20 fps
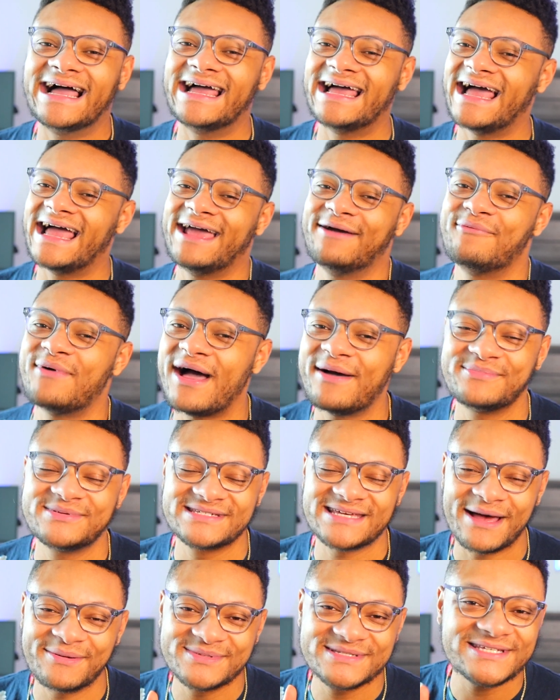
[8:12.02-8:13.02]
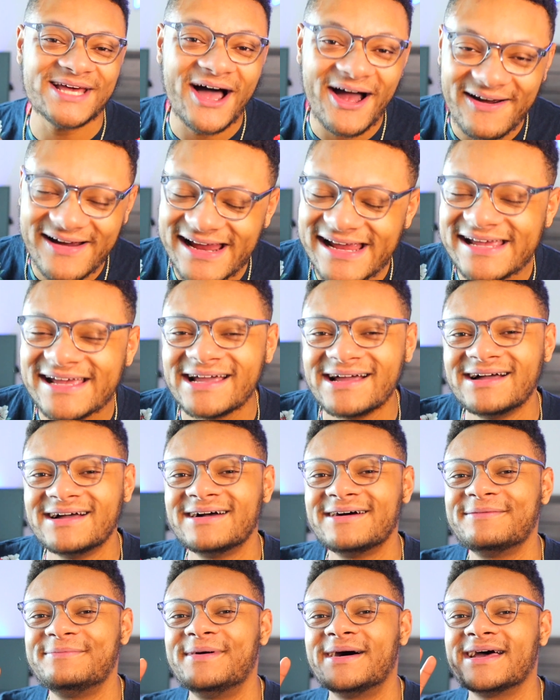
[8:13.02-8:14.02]
I, am sorry,
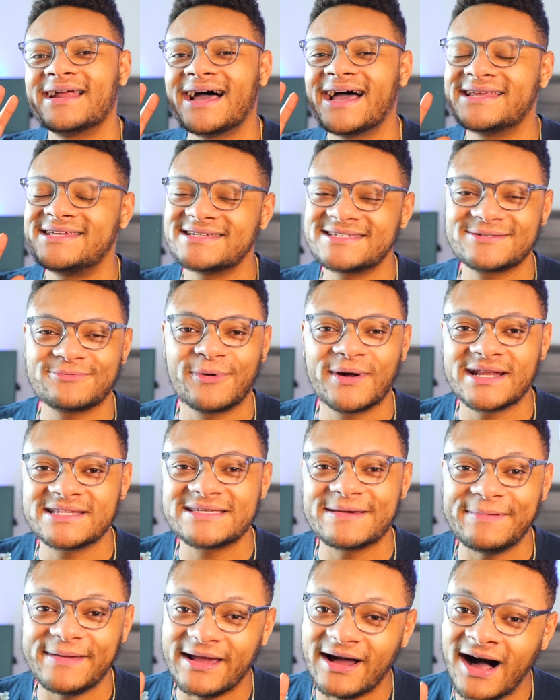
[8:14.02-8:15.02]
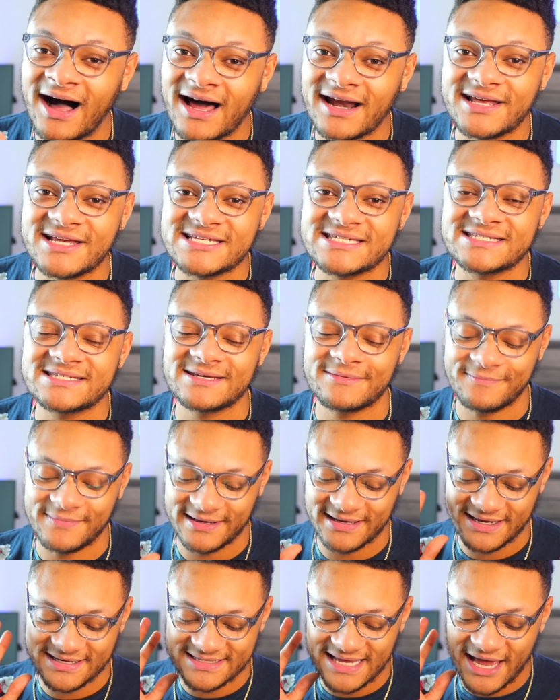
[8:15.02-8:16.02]
but I just wanted to be honest
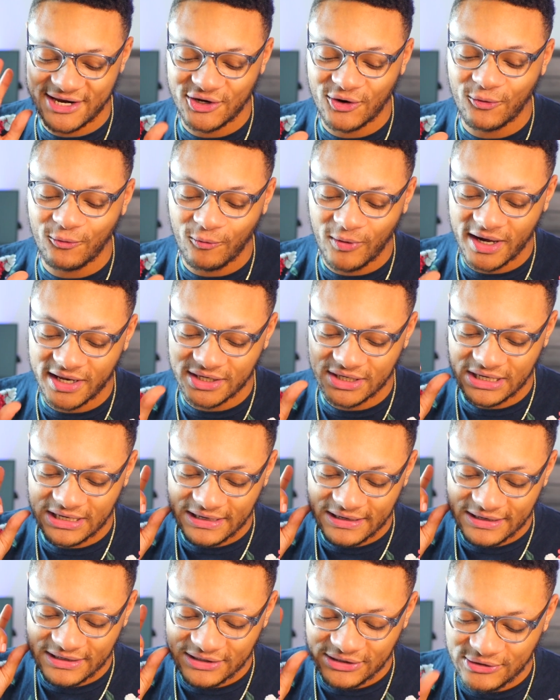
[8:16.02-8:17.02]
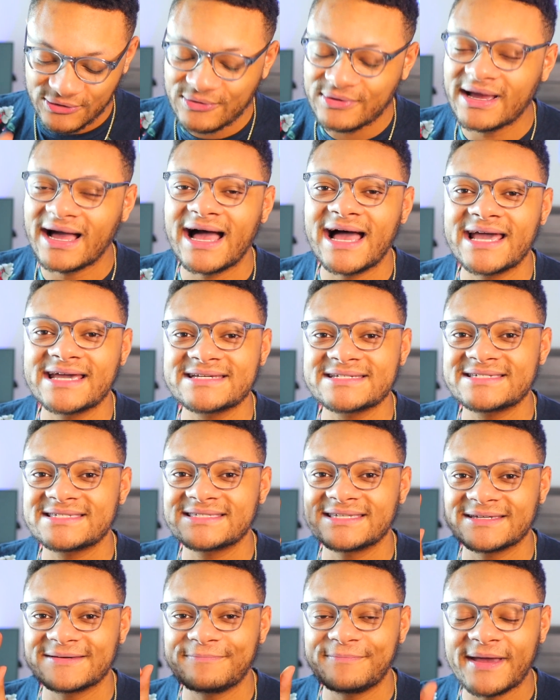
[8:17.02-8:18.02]
because I don't want you guys
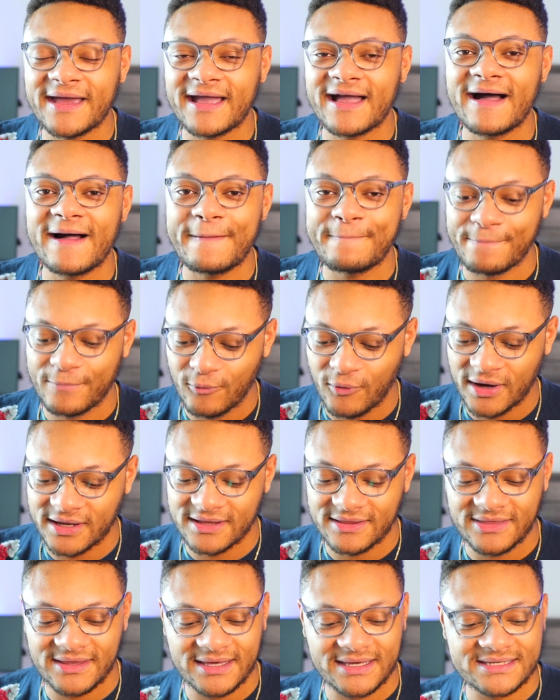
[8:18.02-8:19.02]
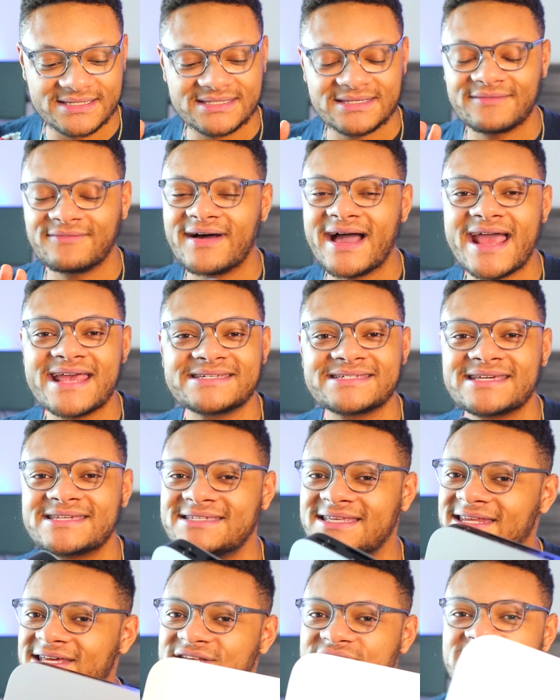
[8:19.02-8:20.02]
to pick up one of these
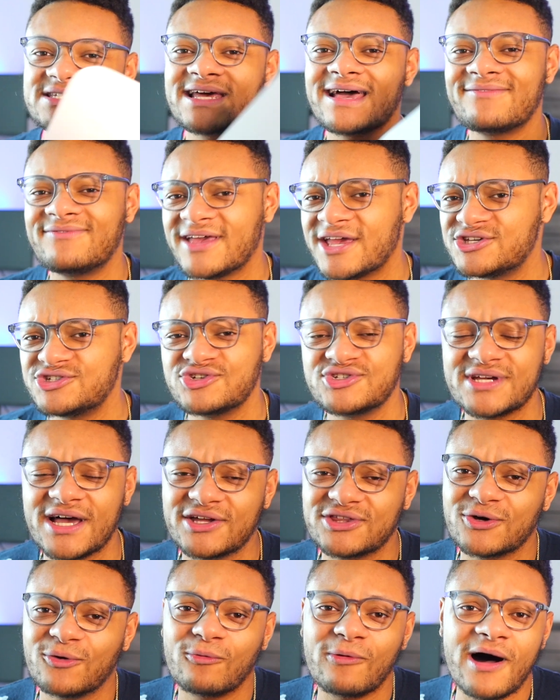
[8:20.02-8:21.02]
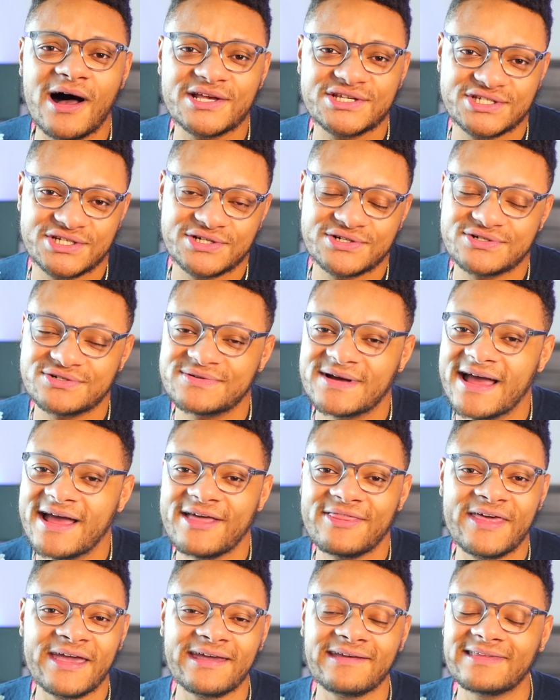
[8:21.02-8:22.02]
devices and then just have issues out the wazoo
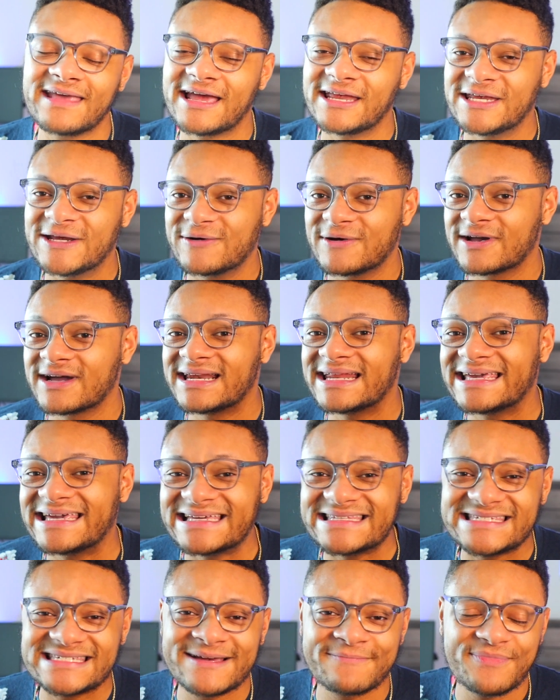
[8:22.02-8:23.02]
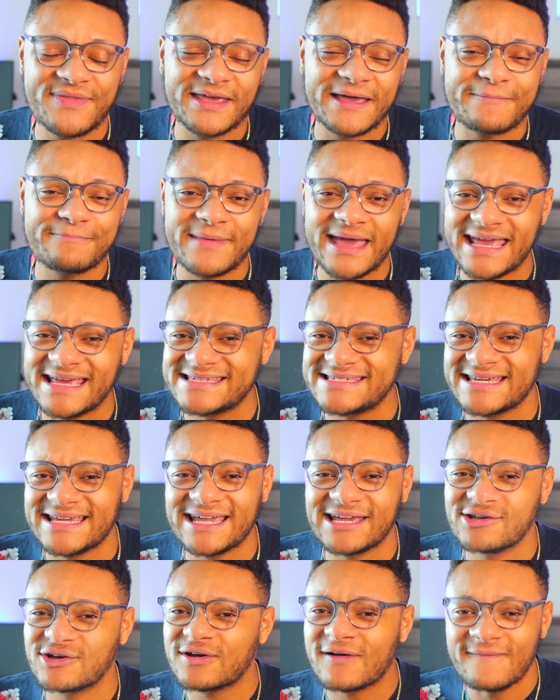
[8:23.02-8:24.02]
thinking that you're gonna get something amazing
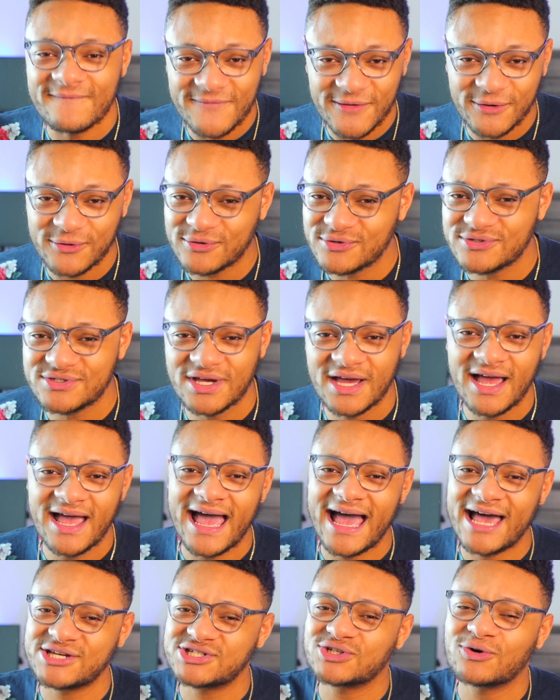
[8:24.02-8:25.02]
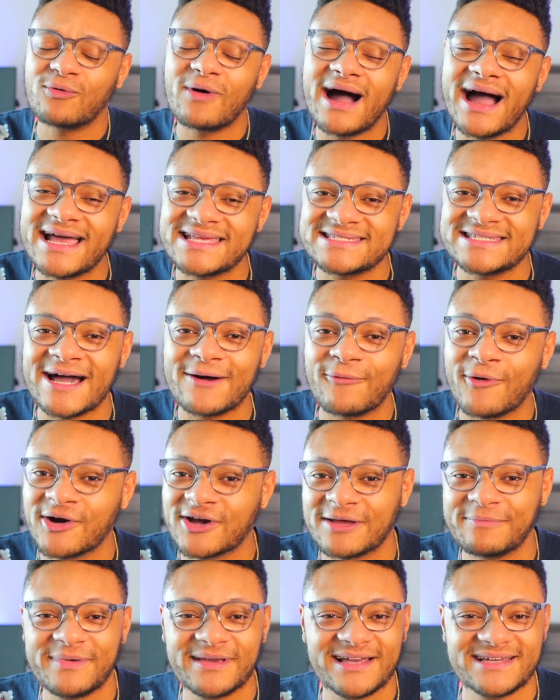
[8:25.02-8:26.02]
and you're confused as to why it's not
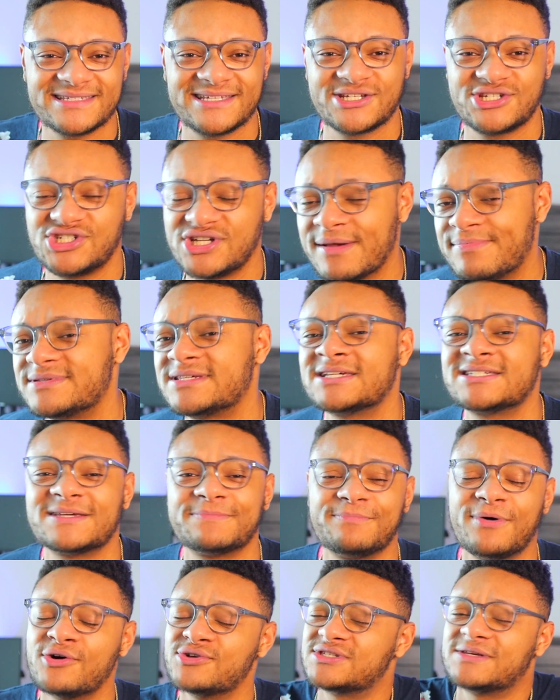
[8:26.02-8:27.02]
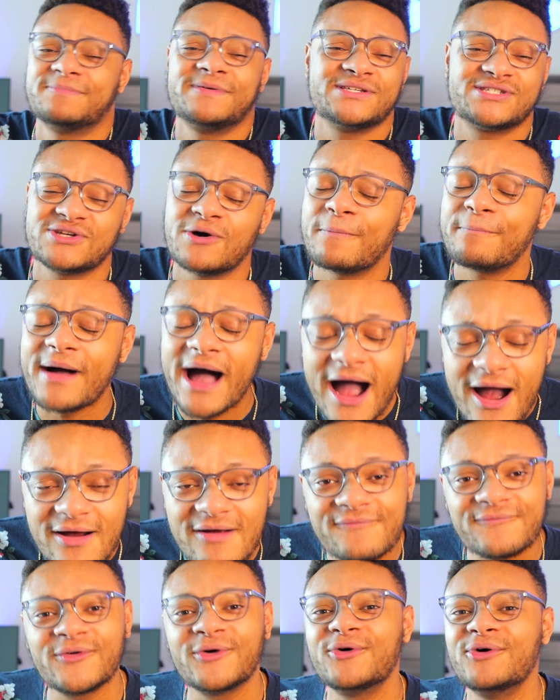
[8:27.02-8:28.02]
working because this chip's supposed to be so
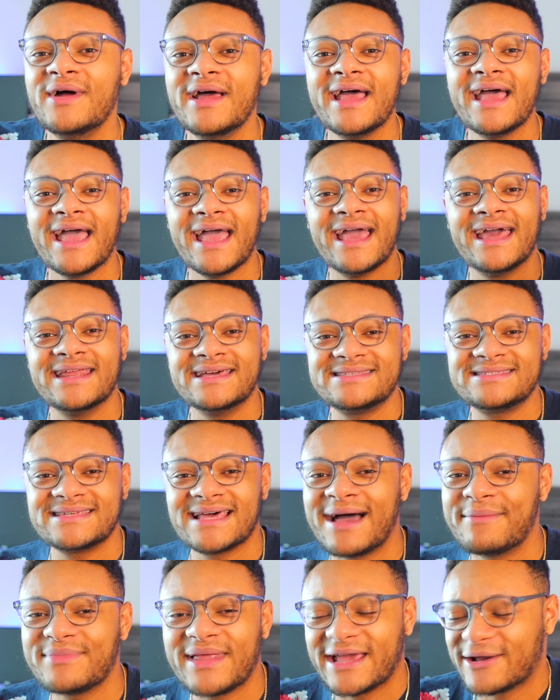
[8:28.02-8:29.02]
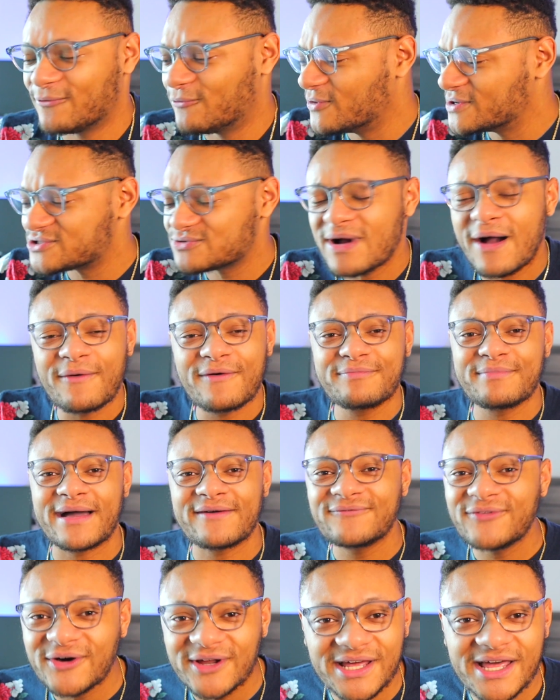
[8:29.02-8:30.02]
powerful and it's, I'm like, what's wrong with my
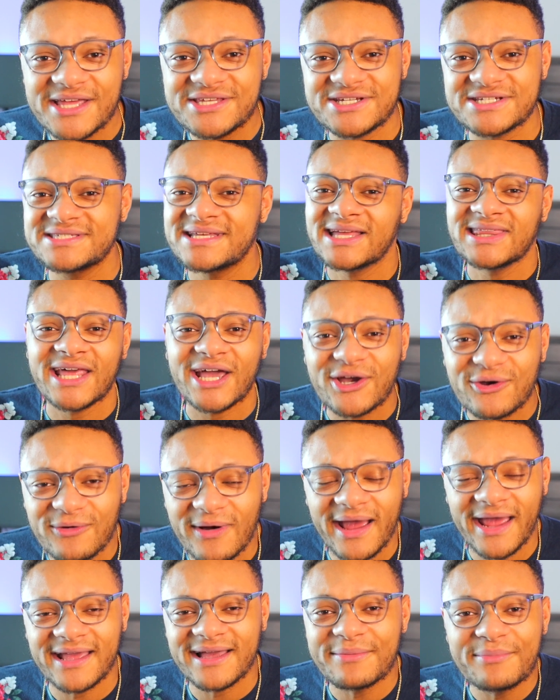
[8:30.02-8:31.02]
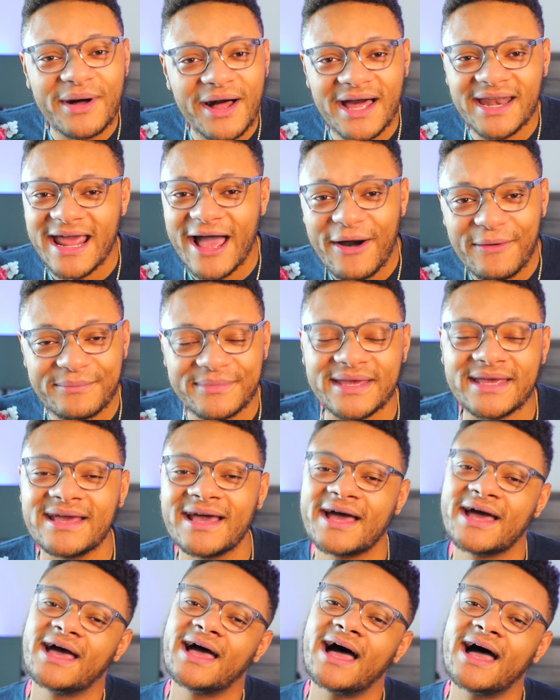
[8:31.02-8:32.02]
footage? It's not that great, come on, help me.
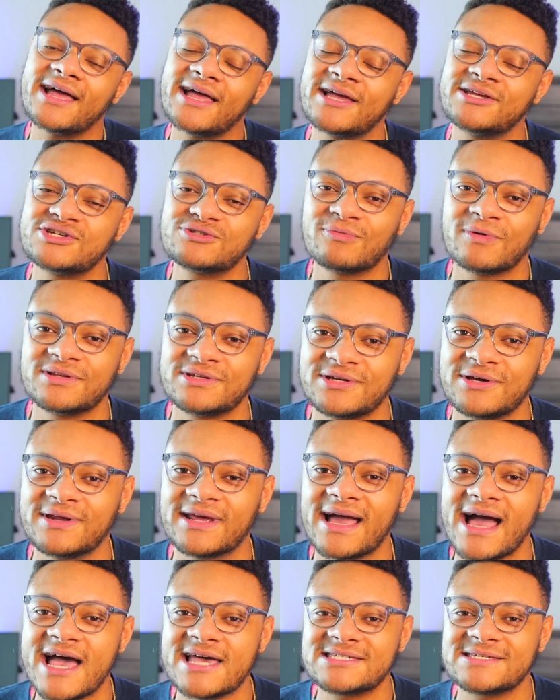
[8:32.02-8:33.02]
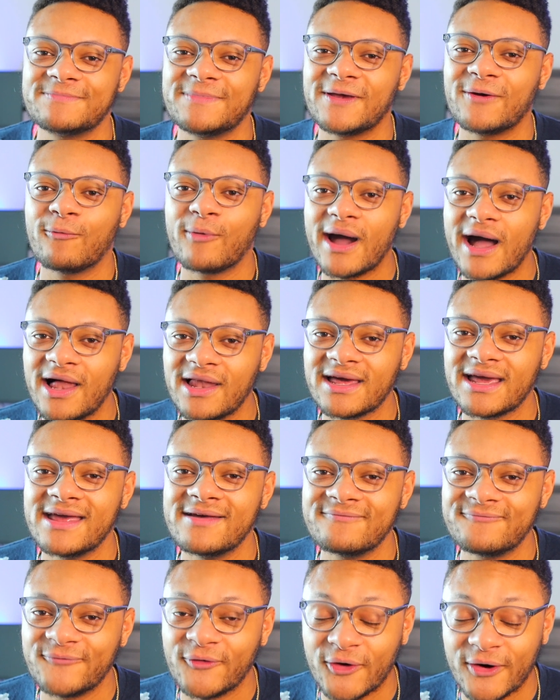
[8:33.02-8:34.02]
I, I just want you guys to be well
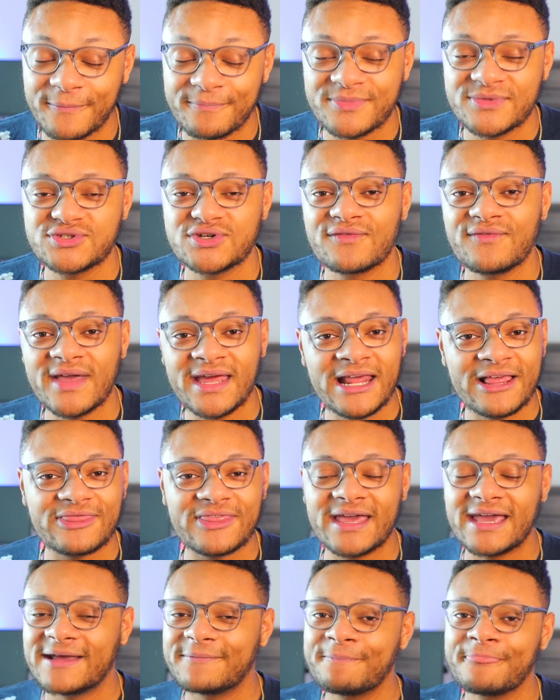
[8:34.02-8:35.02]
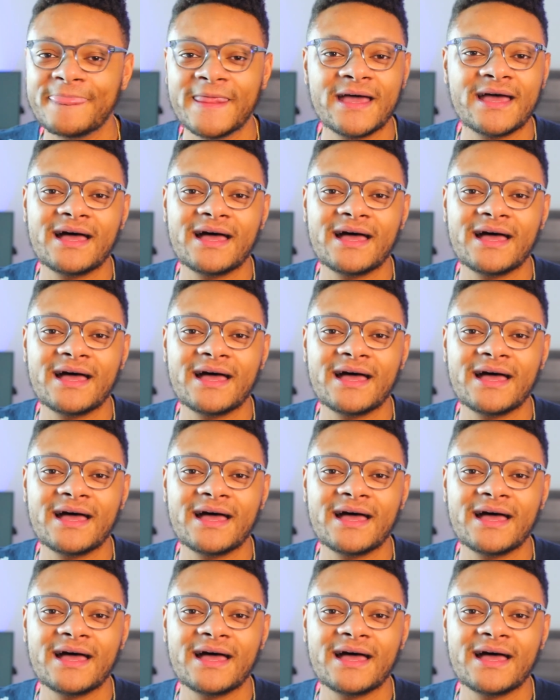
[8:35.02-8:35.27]
informed. So if anything,